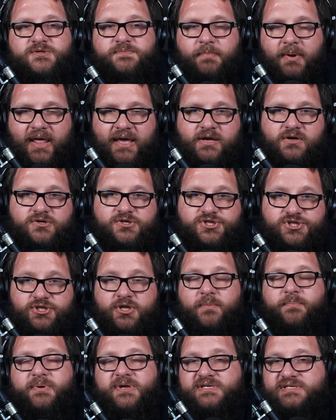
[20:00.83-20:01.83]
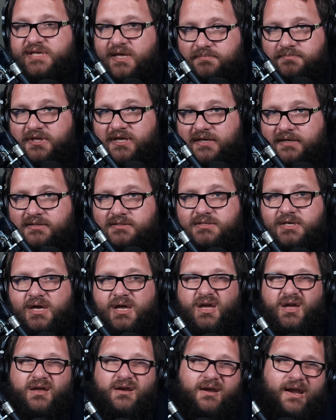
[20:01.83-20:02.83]
players stop accepting it.
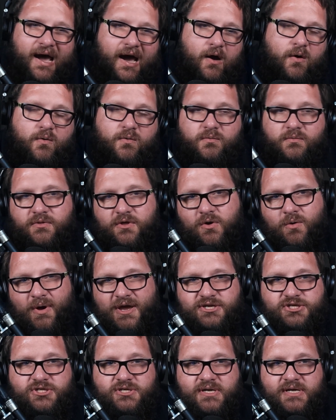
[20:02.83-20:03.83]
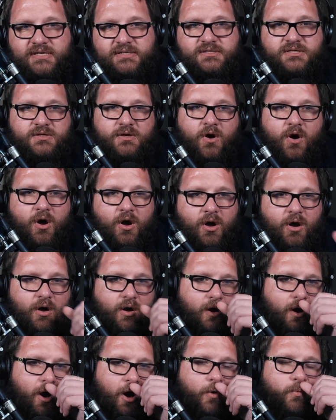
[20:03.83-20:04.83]
Now, the question is,
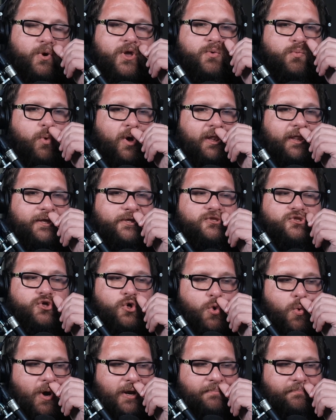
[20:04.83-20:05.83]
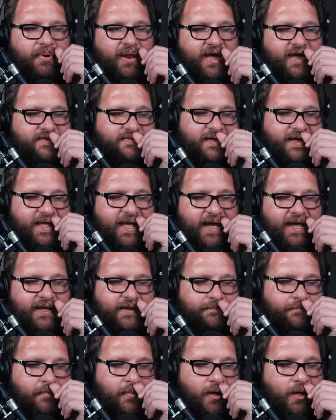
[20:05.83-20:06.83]
are we willing to quit playing the
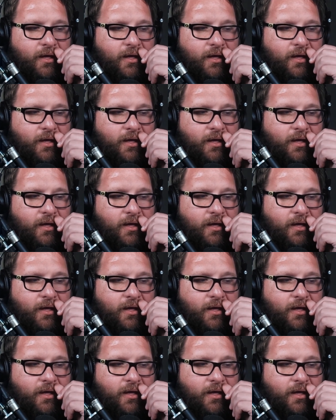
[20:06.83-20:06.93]
game